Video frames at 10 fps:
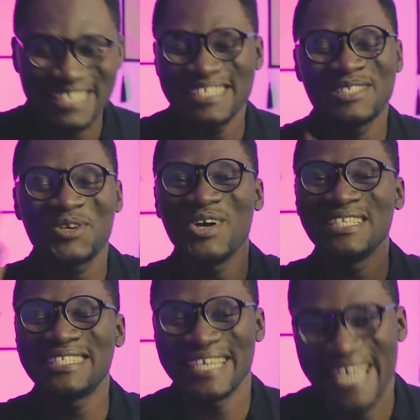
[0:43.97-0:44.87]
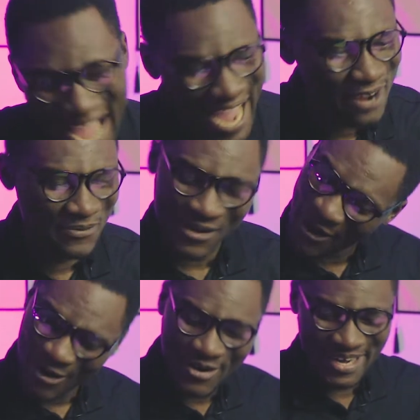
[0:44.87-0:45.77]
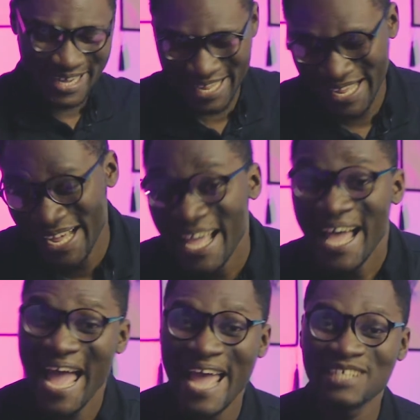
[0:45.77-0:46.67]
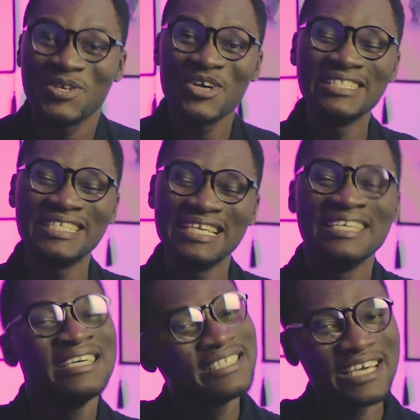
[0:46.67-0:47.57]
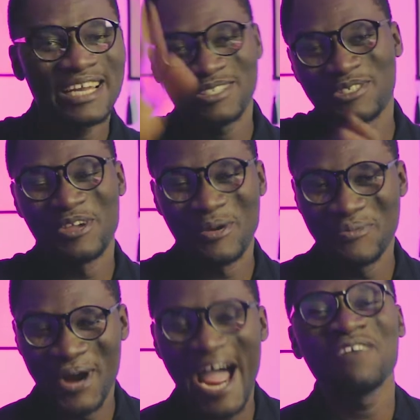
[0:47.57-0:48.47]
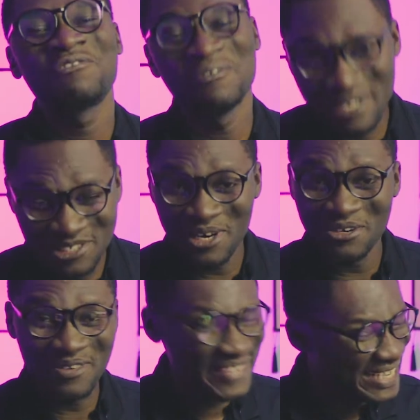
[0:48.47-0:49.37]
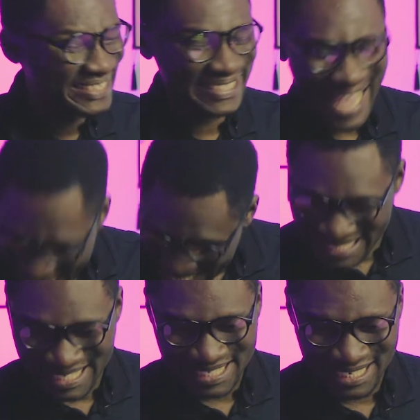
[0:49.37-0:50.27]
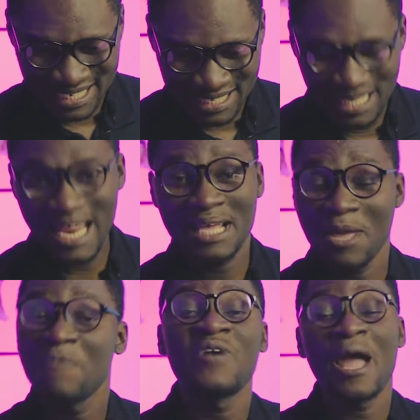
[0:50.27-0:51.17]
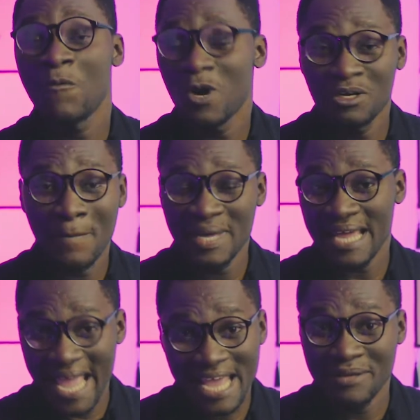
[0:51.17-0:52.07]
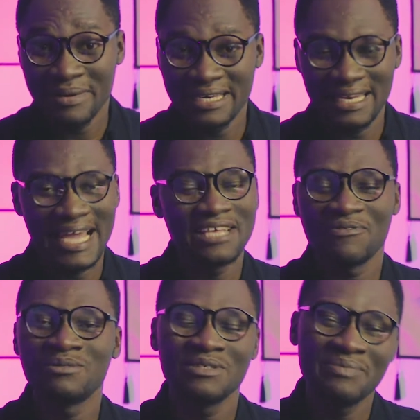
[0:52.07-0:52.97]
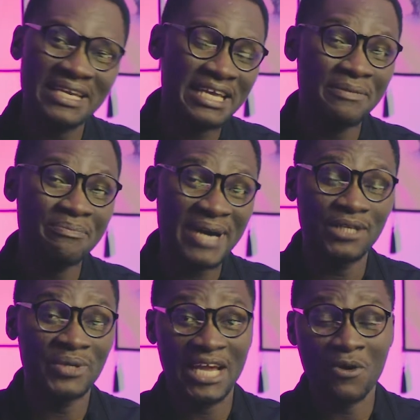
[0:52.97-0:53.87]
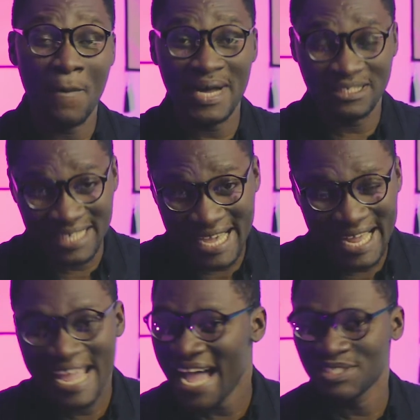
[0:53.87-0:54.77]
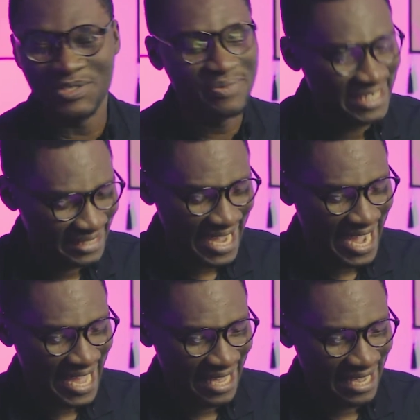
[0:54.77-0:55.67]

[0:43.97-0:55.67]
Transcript: This Skonzi guy, bro. Hey, Skonzi, shout out to you, bro. I have to meet you one of these days. Like, if I want to meet anybody, like, if I'm to meet anybody when I go back to Ghana, it has to be this guy.